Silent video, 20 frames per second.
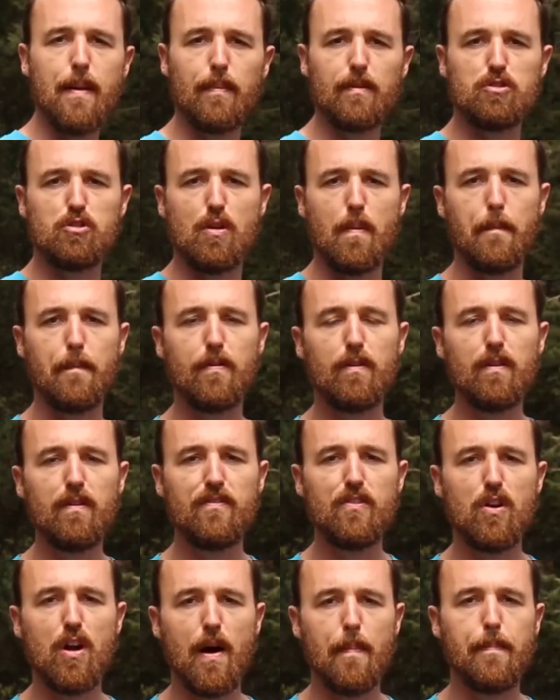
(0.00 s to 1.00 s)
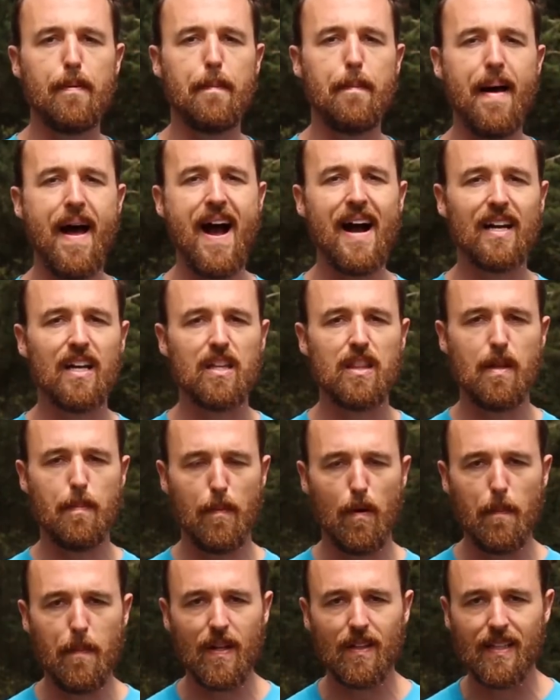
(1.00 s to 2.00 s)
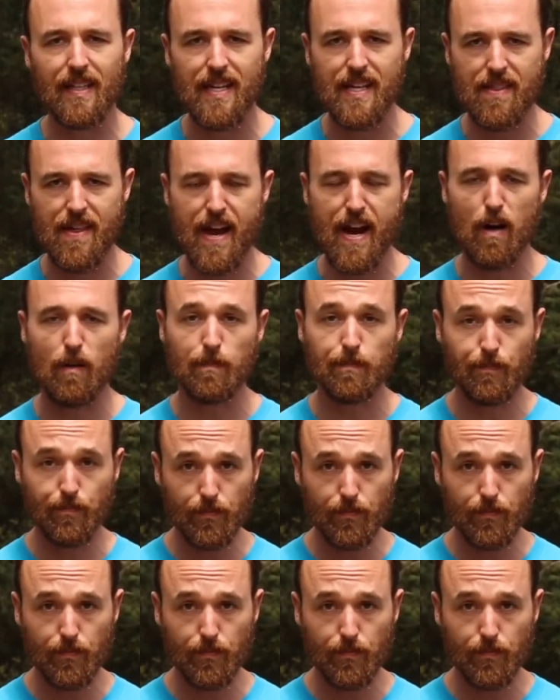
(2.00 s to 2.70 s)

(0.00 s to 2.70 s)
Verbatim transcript: able to improve your upper back and the mobility there.